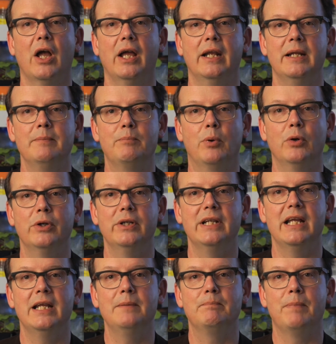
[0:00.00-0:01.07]
an
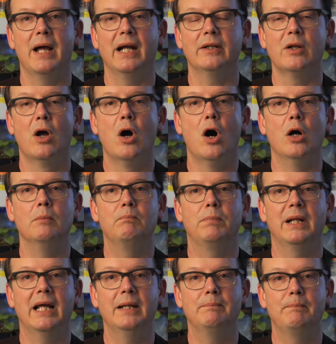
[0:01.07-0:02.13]
important impact on
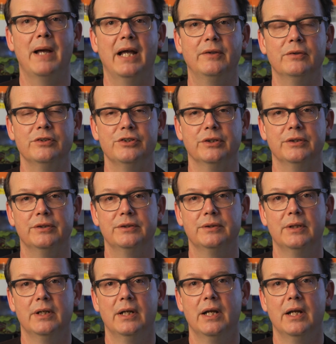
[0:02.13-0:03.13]
plant pathogens,